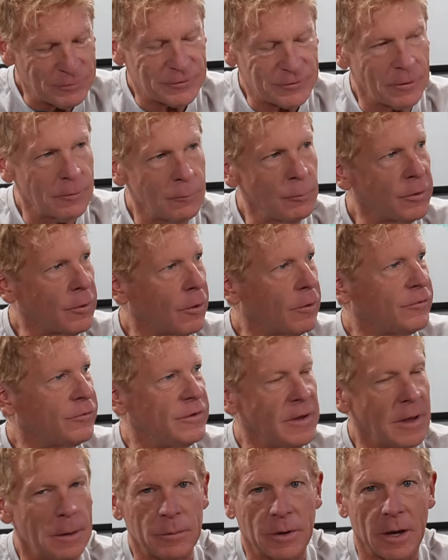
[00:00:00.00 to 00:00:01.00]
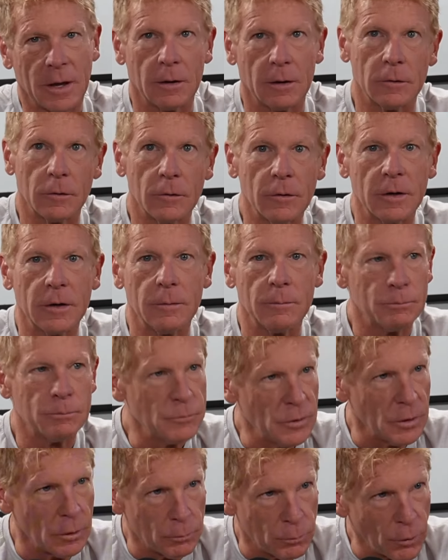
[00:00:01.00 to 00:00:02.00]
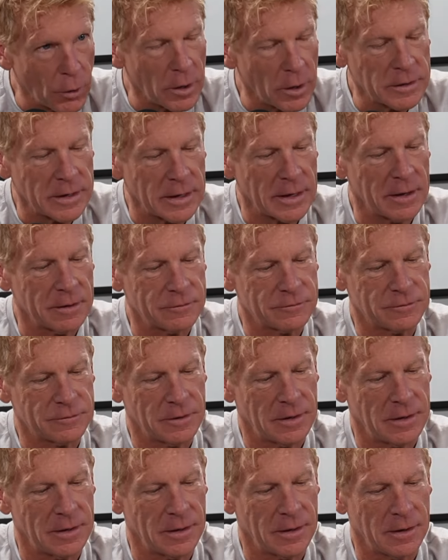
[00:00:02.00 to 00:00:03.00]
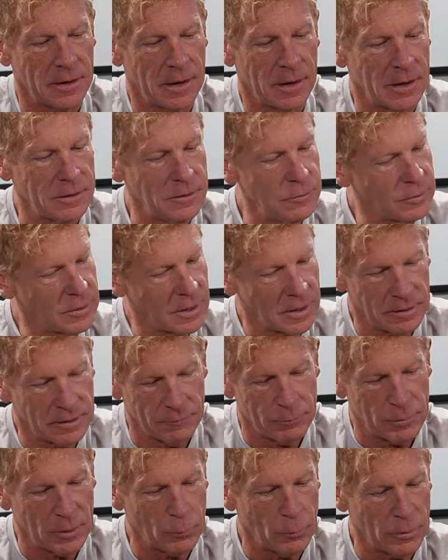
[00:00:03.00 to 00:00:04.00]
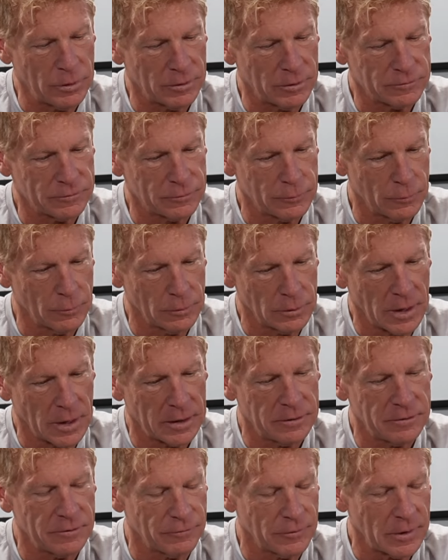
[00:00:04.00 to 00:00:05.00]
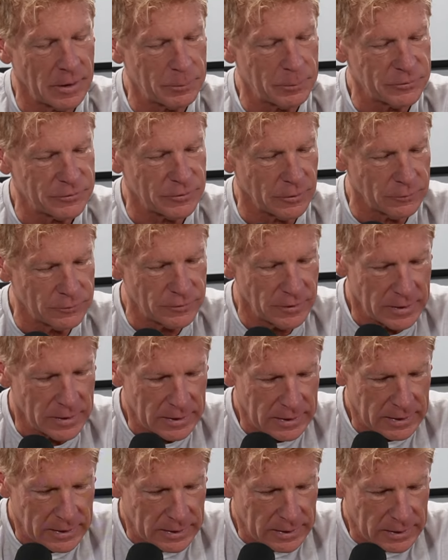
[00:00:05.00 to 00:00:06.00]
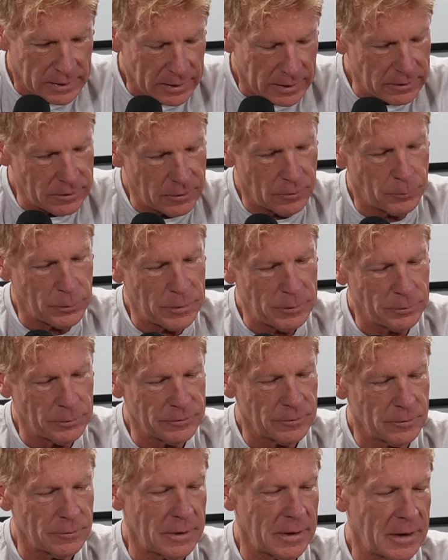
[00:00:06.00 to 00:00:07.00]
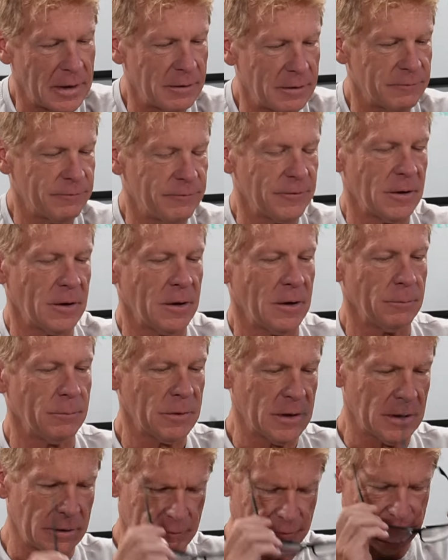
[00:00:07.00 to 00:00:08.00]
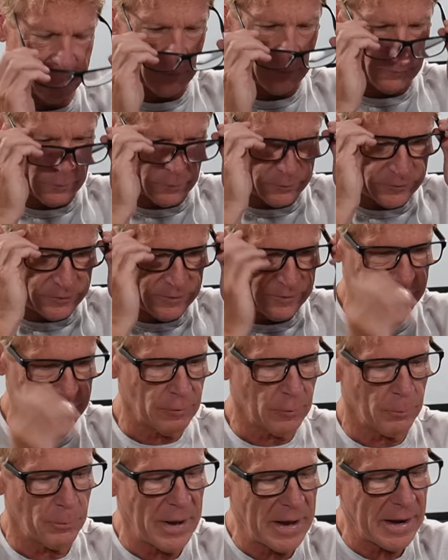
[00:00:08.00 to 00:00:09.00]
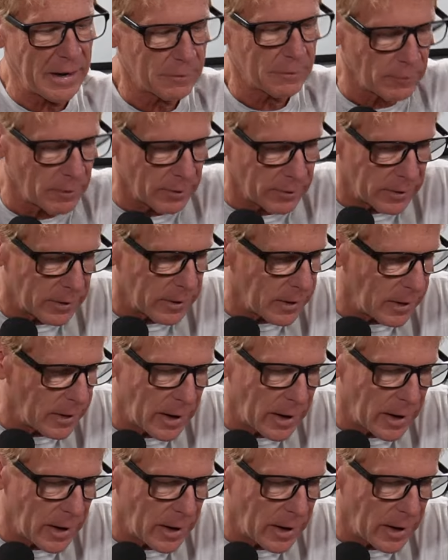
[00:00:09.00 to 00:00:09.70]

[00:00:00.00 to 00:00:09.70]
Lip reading: started with RTM kind of learning, you know, broadcast, and you kind of have been with us through a lot of different episodes. And, you know, people don't have kind of a front row seat to your background, and